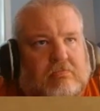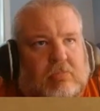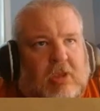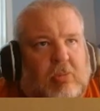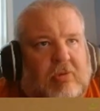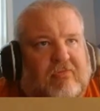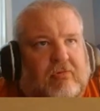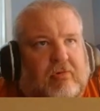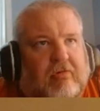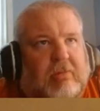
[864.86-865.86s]
And we've
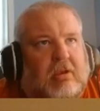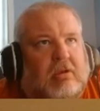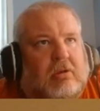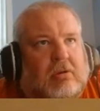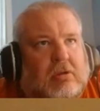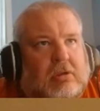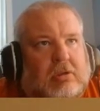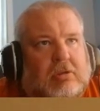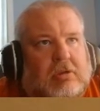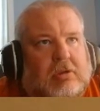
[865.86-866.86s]
sort of been
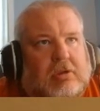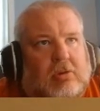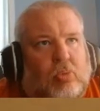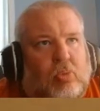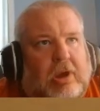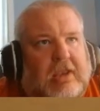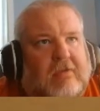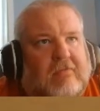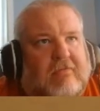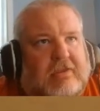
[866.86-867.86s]

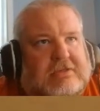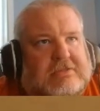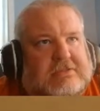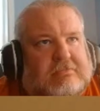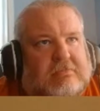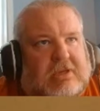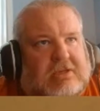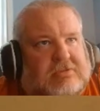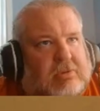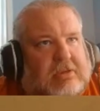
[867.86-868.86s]
waiting for this
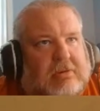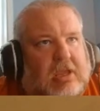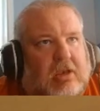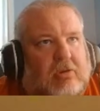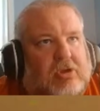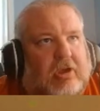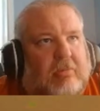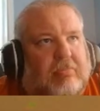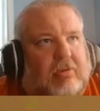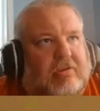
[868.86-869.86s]
because you
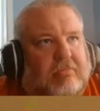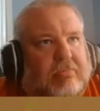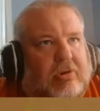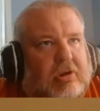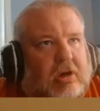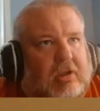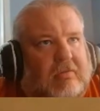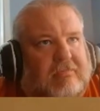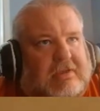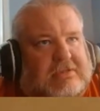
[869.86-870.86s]
could put all
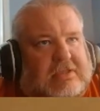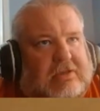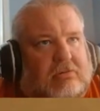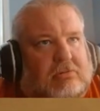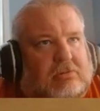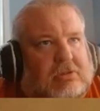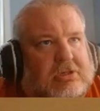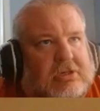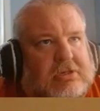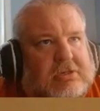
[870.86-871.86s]
of these little
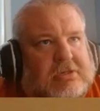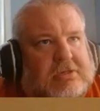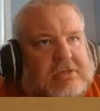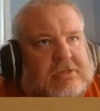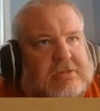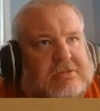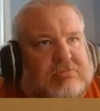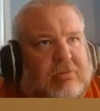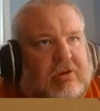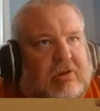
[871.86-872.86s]

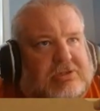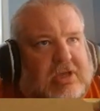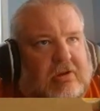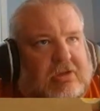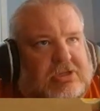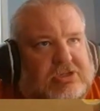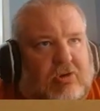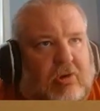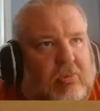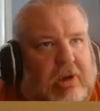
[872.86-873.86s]
sprinklers down and just
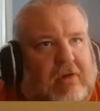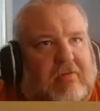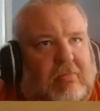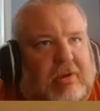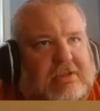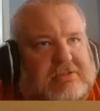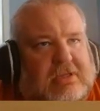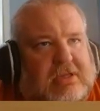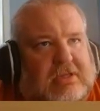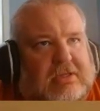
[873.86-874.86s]
grow whatever, but it's
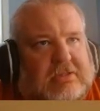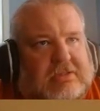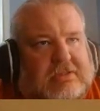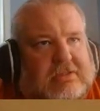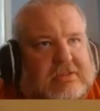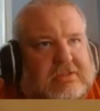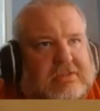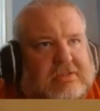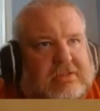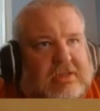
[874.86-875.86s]
like,
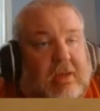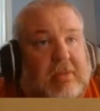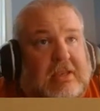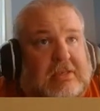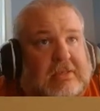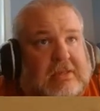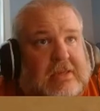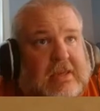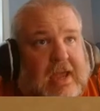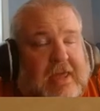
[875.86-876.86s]

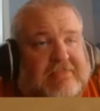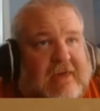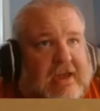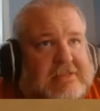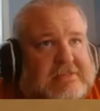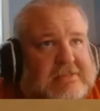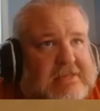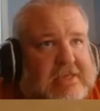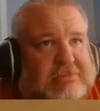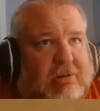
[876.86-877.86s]
and that
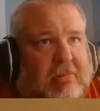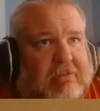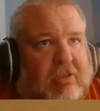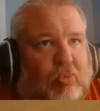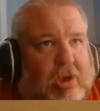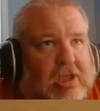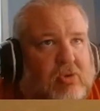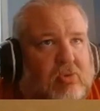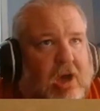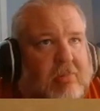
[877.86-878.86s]
is probably the way
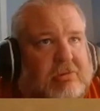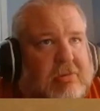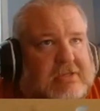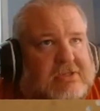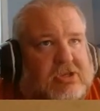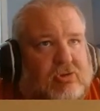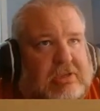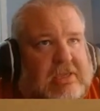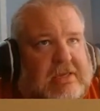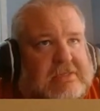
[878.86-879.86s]
you optimize and you
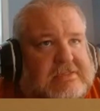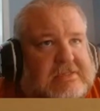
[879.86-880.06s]
get